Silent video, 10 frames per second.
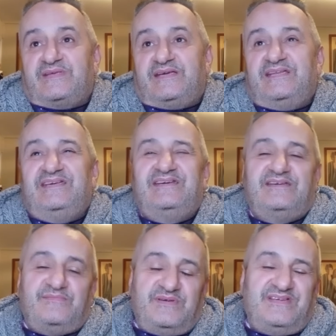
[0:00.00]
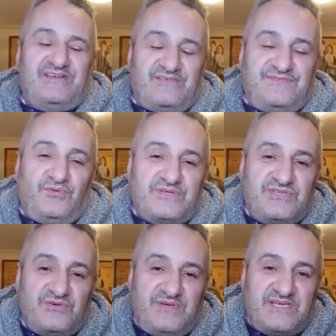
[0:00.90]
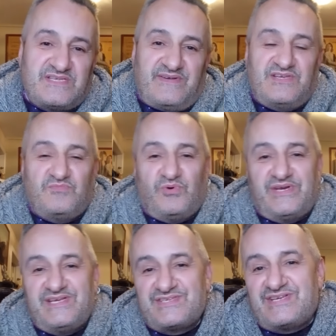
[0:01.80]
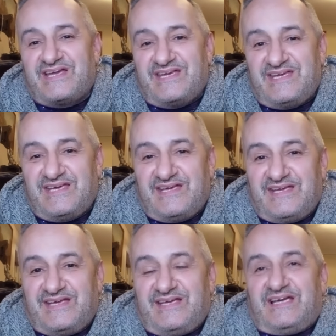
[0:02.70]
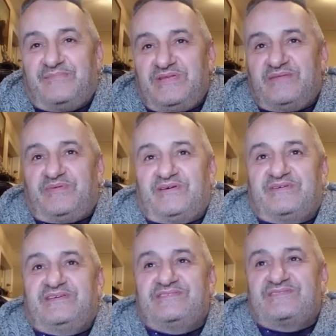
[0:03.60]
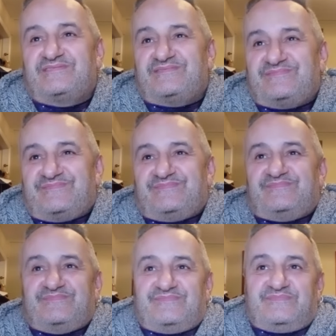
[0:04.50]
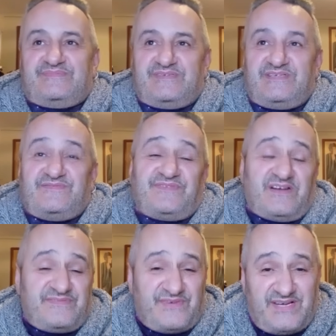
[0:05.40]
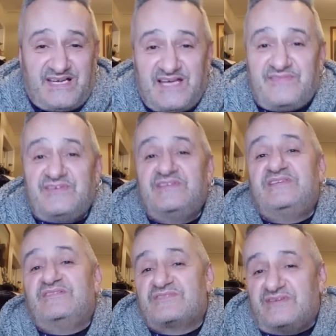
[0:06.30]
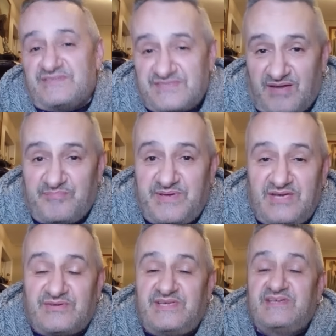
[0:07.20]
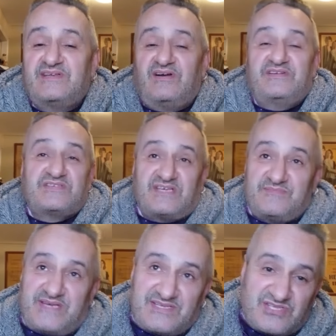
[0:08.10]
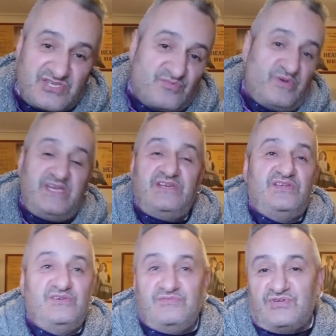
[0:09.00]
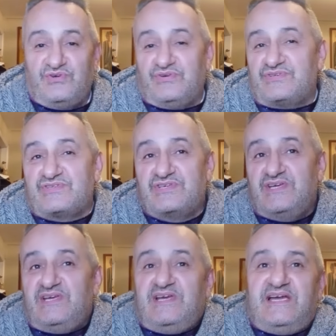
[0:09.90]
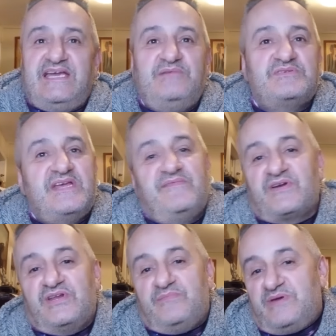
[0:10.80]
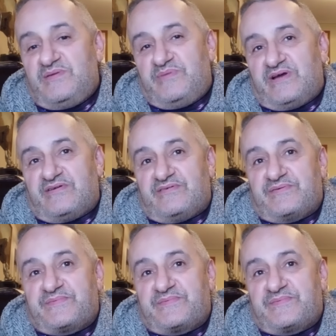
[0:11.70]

and it, you know, 42 years of age, what do you say? I mean, the bloke is, he's five foot 11. He looks like a dumpy looking guy. He just comes out swinging huge hooks. He was never going to beat Pero.